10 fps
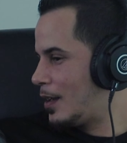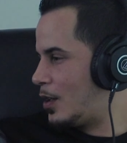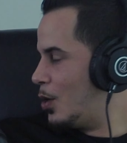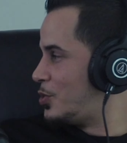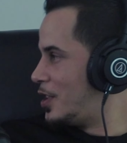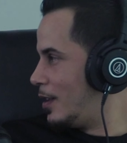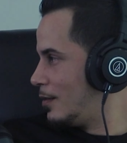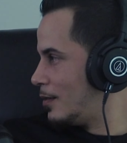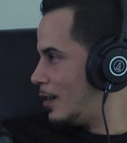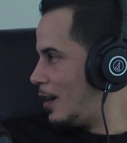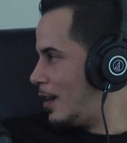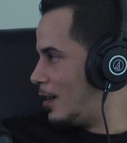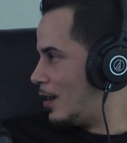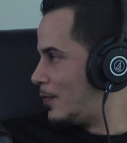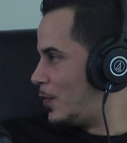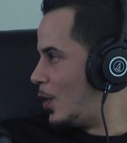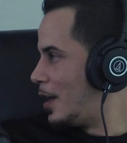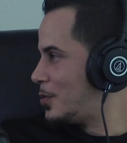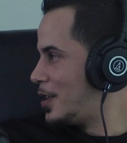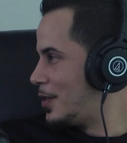coaching at
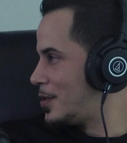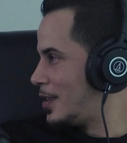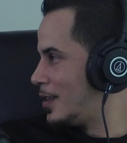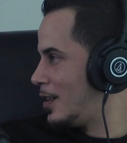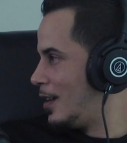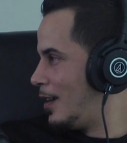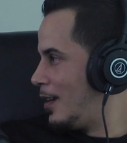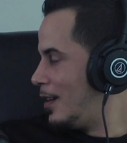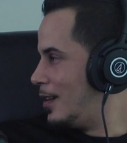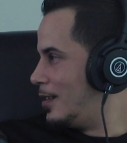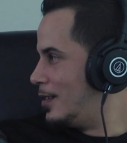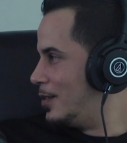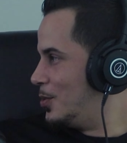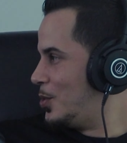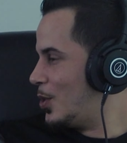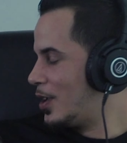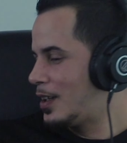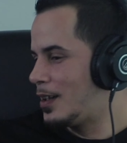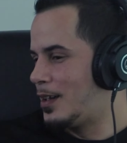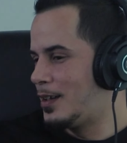Fallout Shelter in New
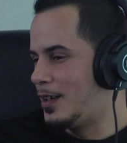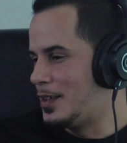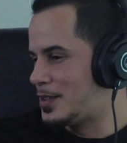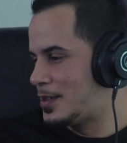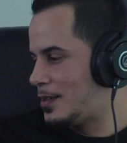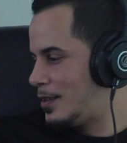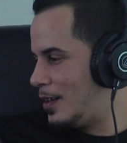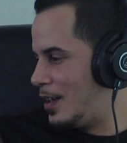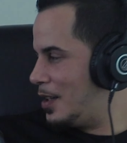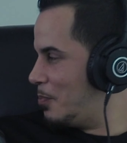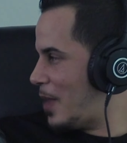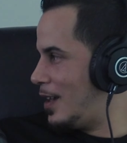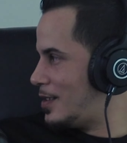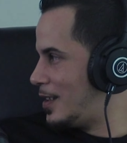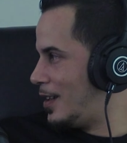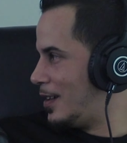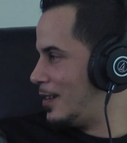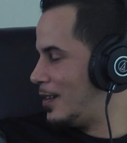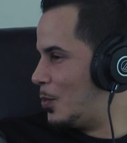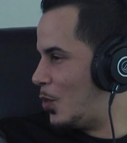York. It's an
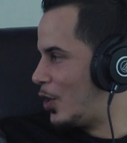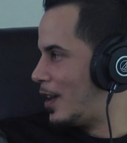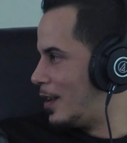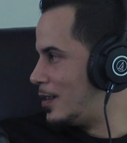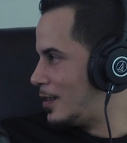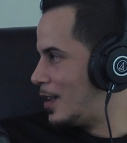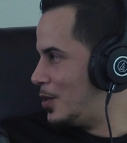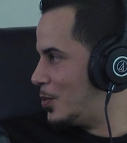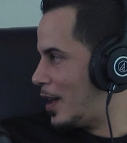amazing work ethic that you